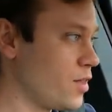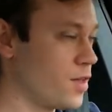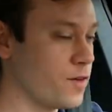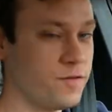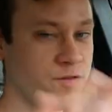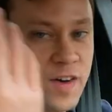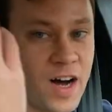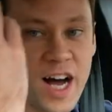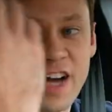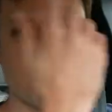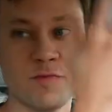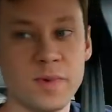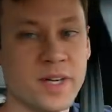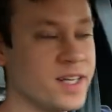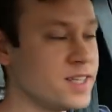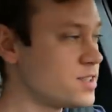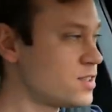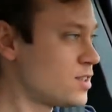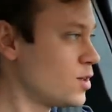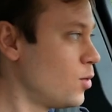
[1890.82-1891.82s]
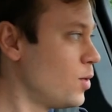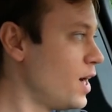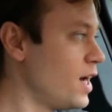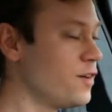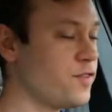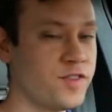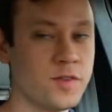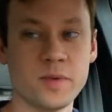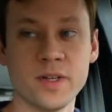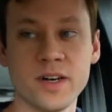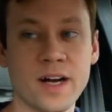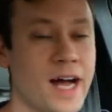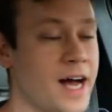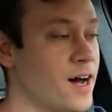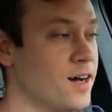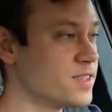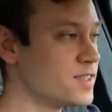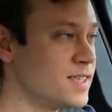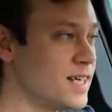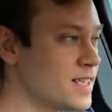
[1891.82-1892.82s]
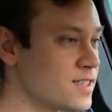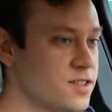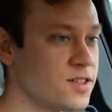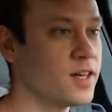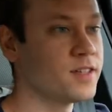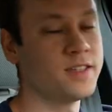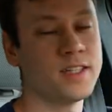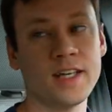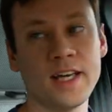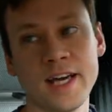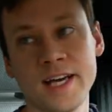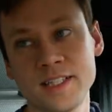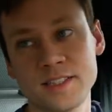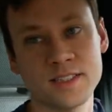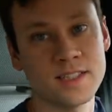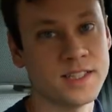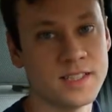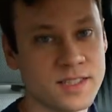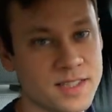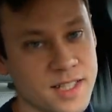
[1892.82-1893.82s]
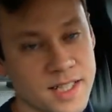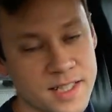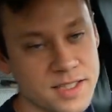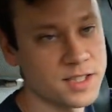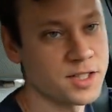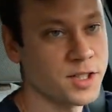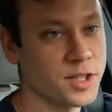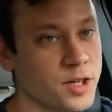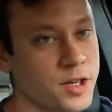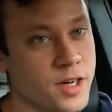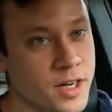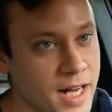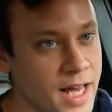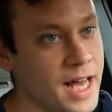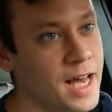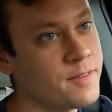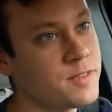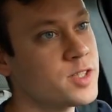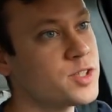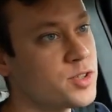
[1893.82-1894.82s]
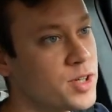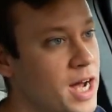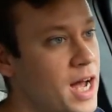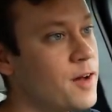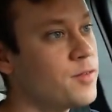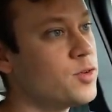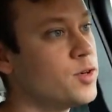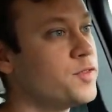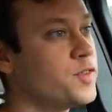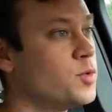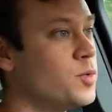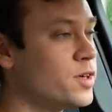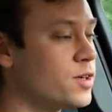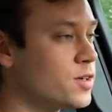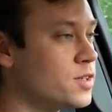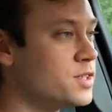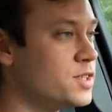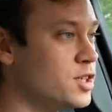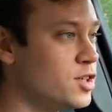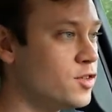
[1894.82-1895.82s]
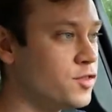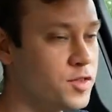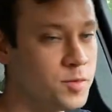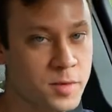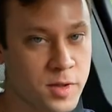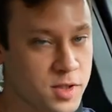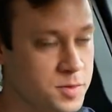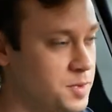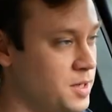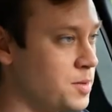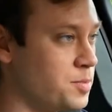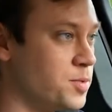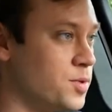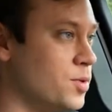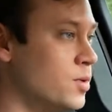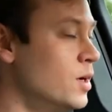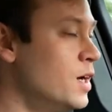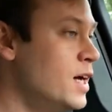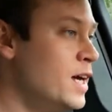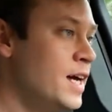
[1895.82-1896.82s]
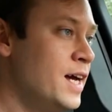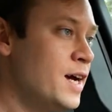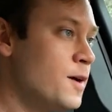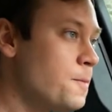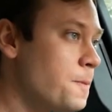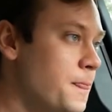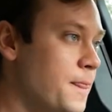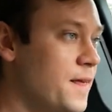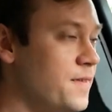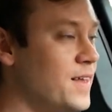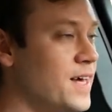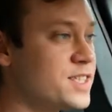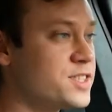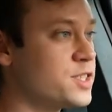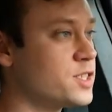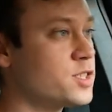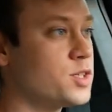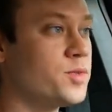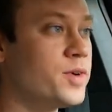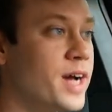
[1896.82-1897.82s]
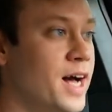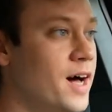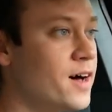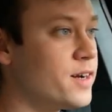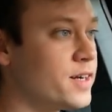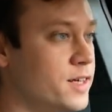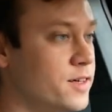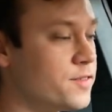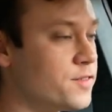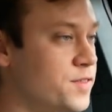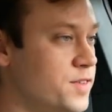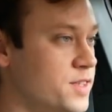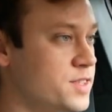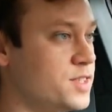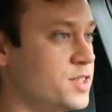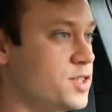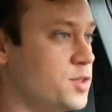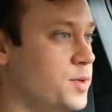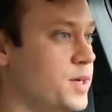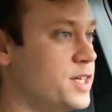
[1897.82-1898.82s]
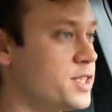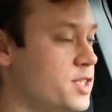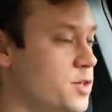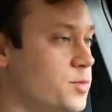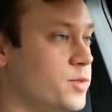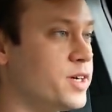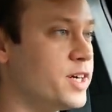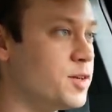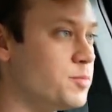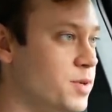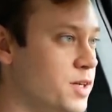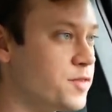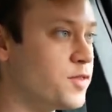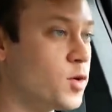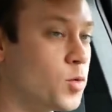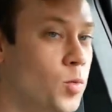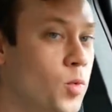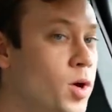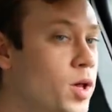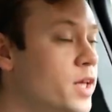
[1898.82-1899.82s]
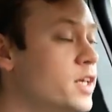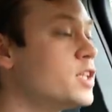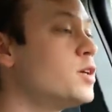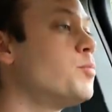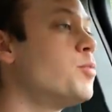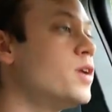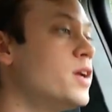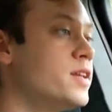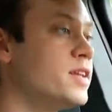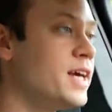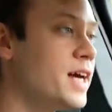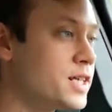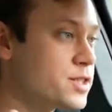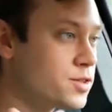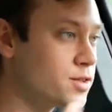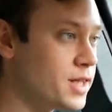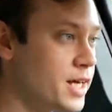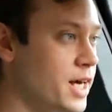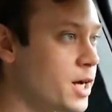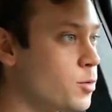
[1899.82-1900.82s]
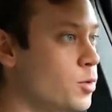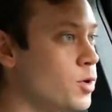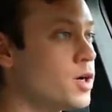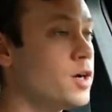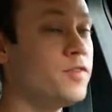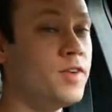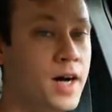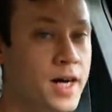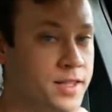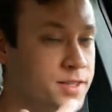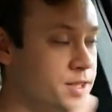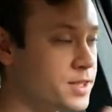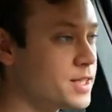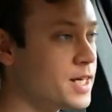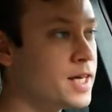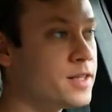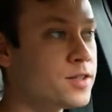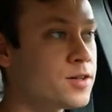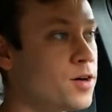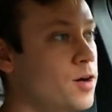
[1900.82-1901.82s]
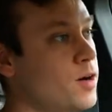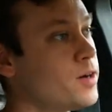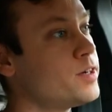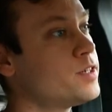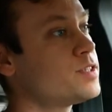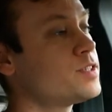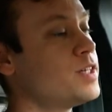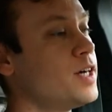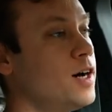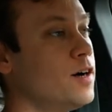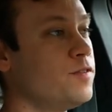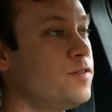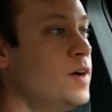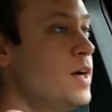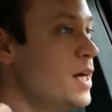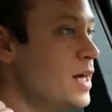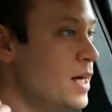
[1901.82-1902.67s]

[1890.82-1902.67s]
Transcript: five minutes away from their house, and that's not the case these days. You know, you're going to have to travel if you want a good deal for most people and that's just the reality of the situation we're in. But if you're willing to put in the extra legwork of hunting down the car yourself,